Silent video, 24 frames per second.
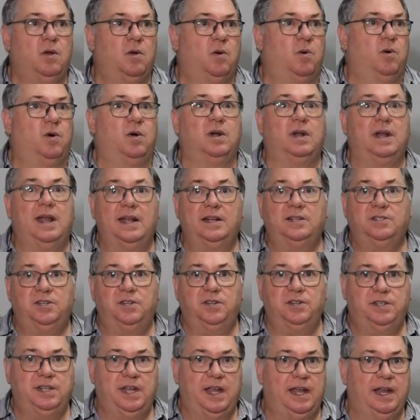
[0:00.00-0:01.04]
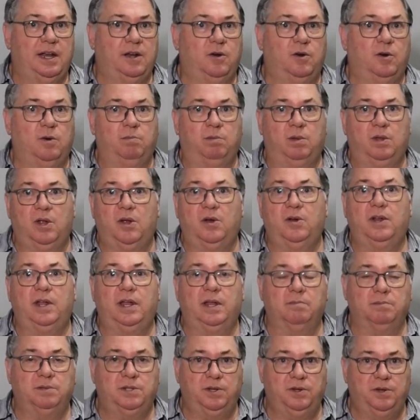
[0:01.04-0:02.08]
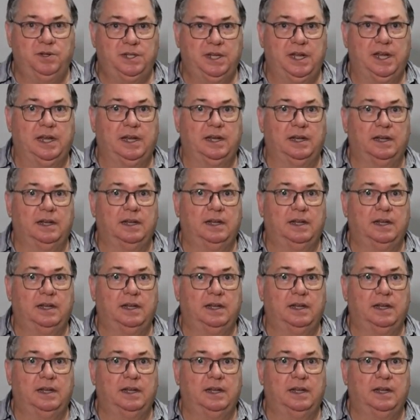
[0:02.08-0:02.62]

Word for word: or lead-210 or polonium-210.